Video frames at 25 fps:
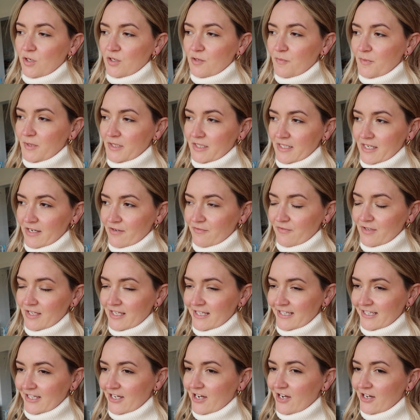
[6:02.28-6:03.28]
to myself
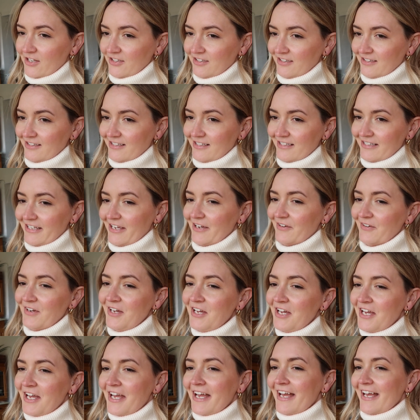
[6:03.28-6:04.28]
in the garden, so
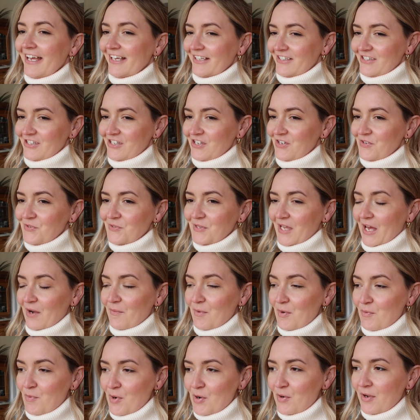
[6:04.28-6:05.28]
excuse that.
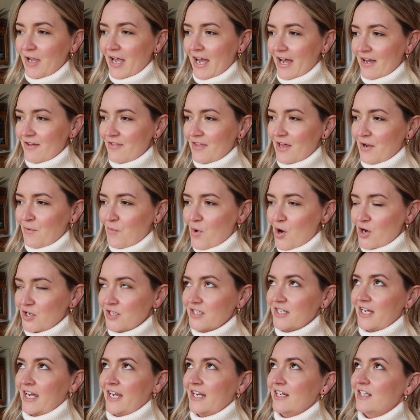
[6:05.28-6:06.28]
We will get out there one
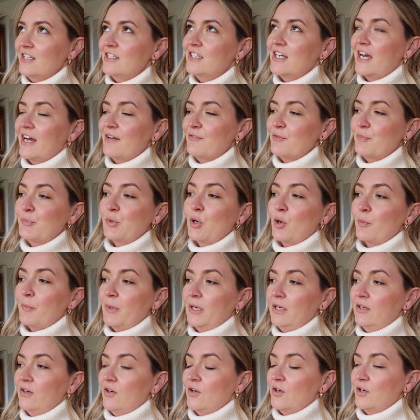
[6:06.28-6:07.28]
day to have a proper
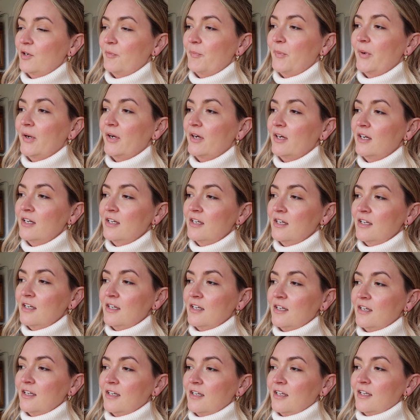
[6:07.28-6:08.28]
look, but
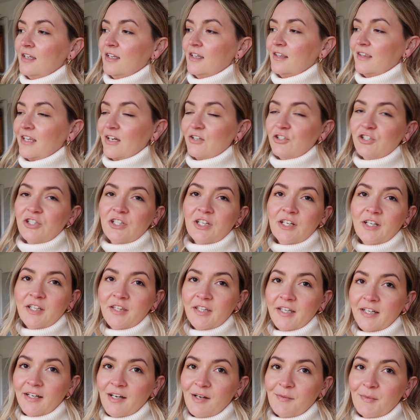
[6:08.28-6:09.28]
they're just going to
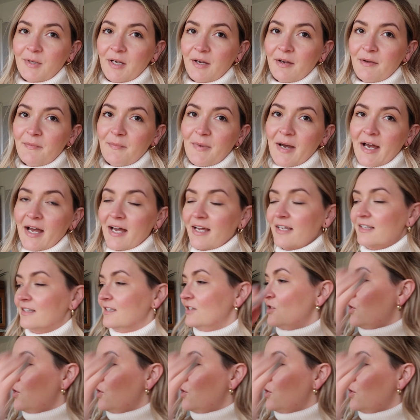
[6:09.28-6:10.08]
think I'm going mad